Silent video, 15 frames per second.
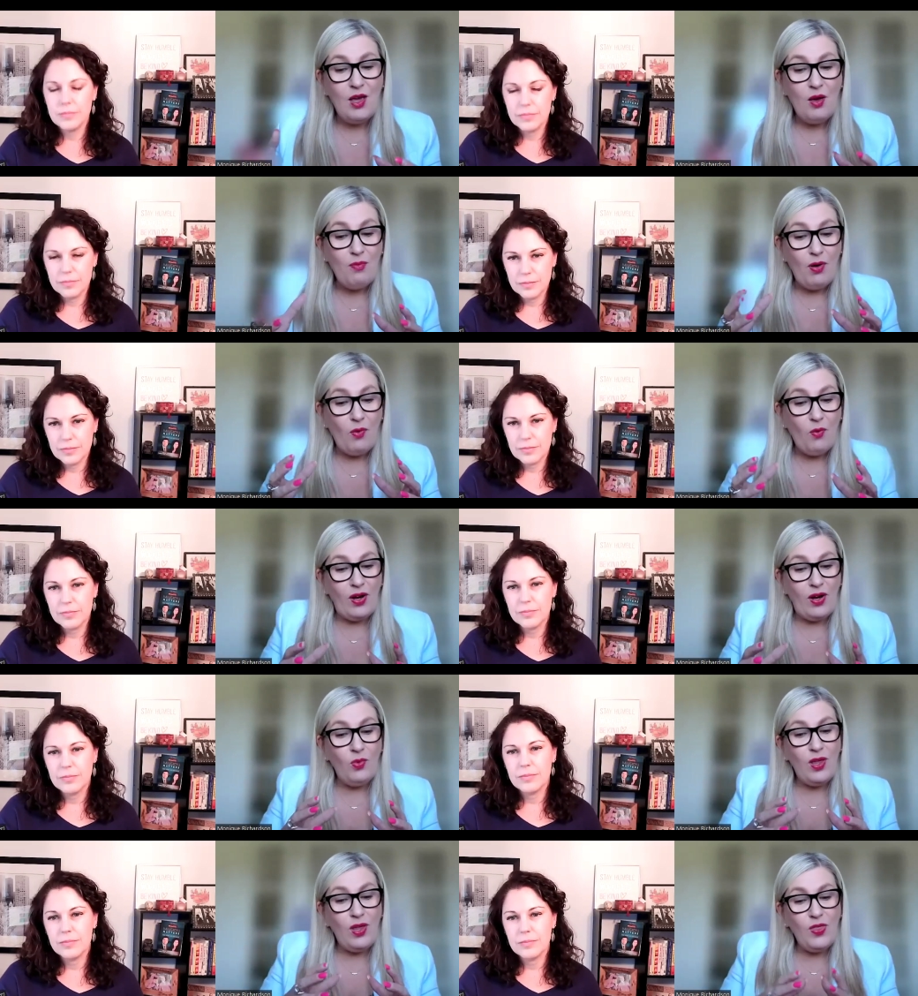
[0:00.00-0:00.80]
Speaker 1: But
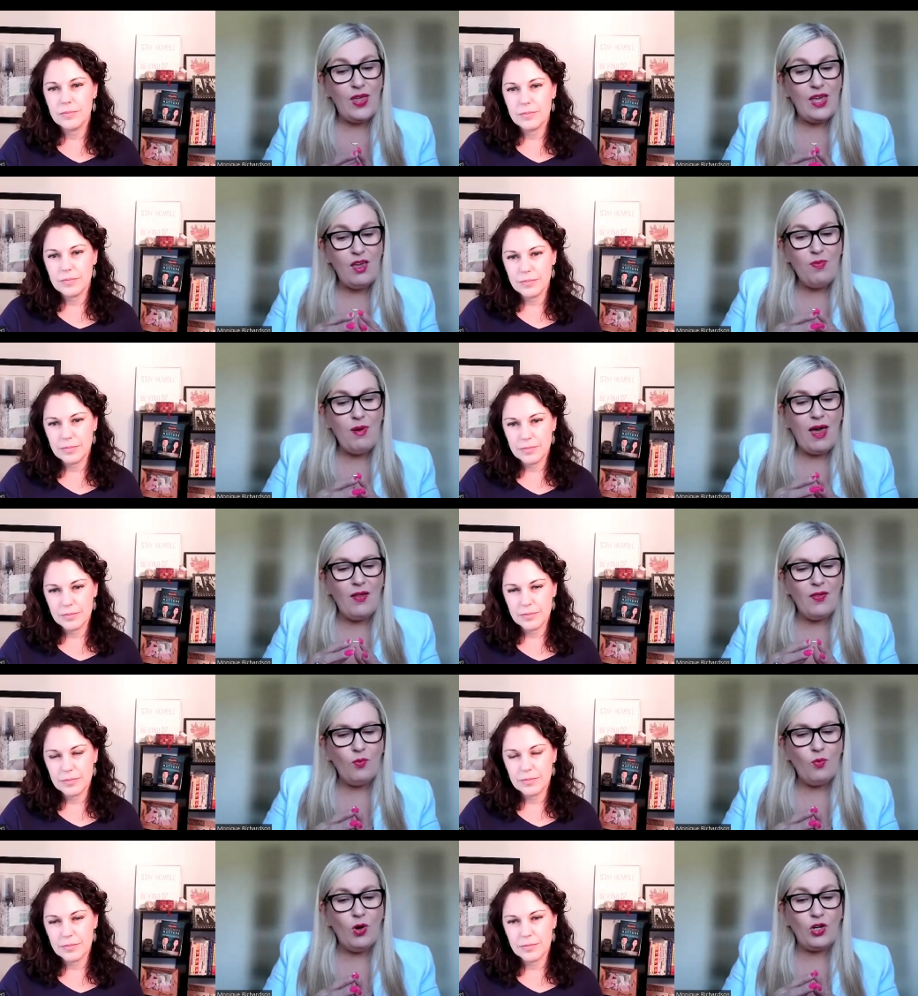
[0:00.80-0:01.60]
when we think
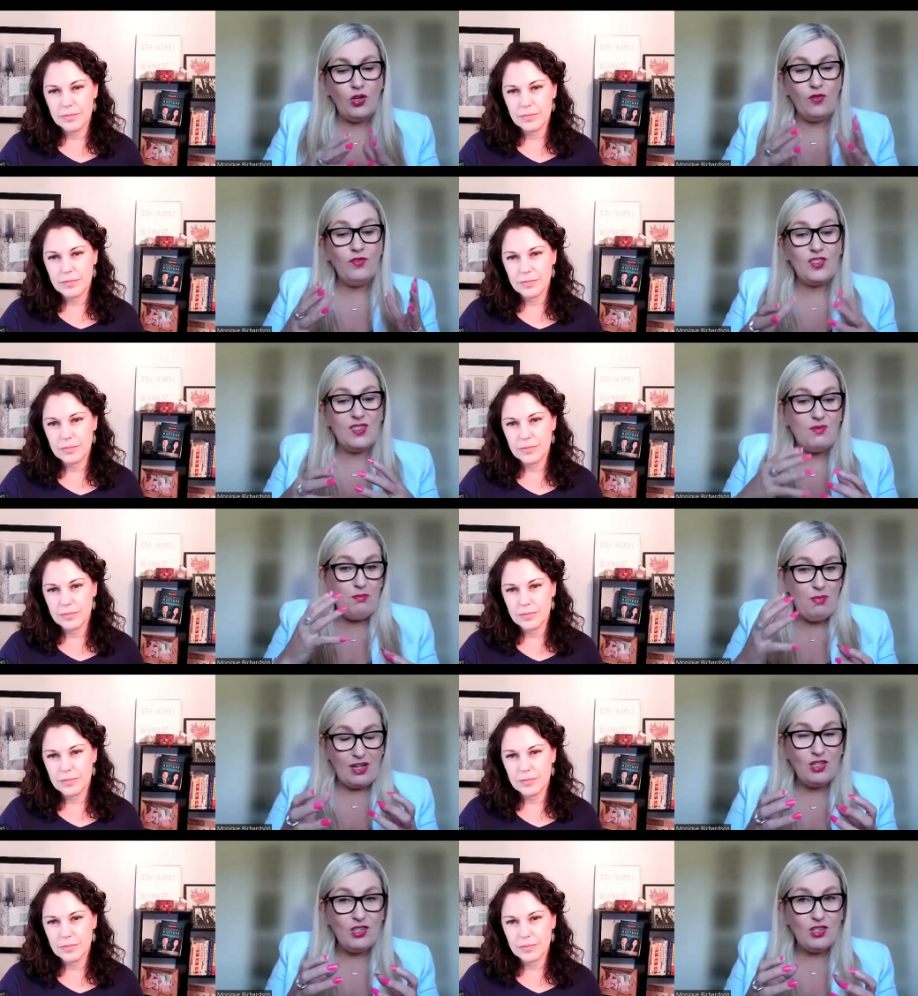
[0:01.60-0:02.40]
about what you've just
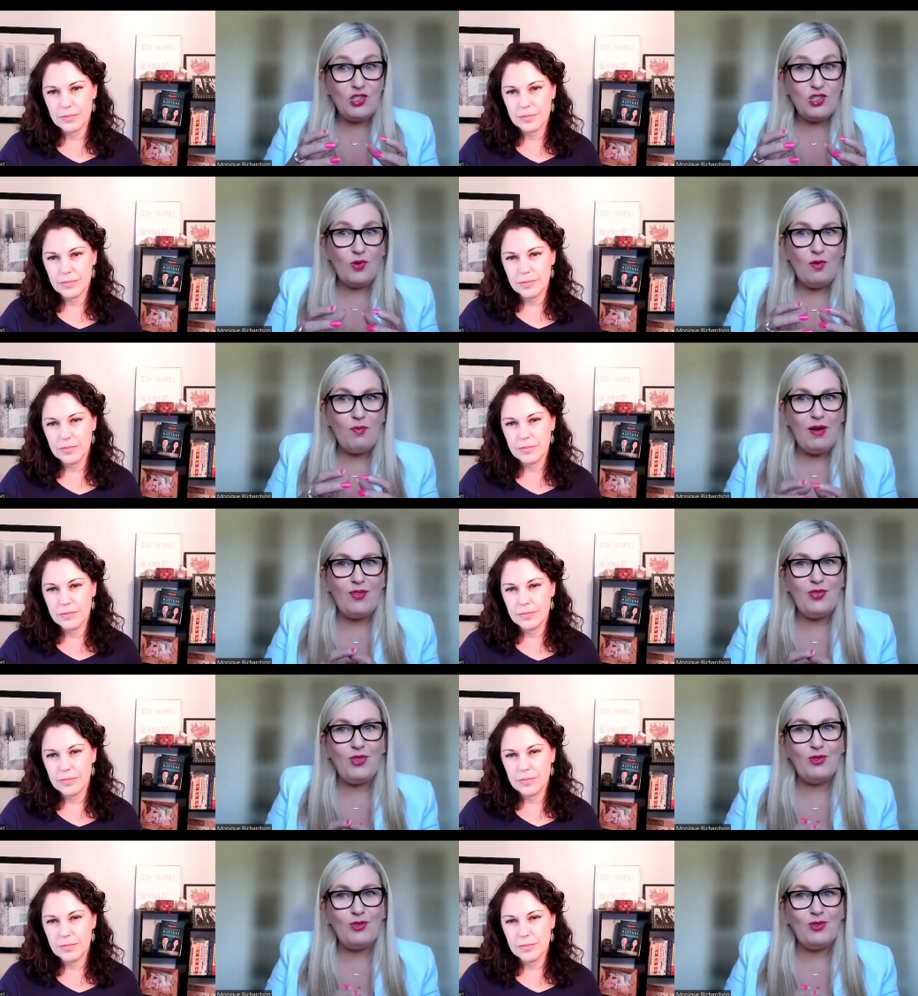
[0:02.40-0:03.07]
mentioned too about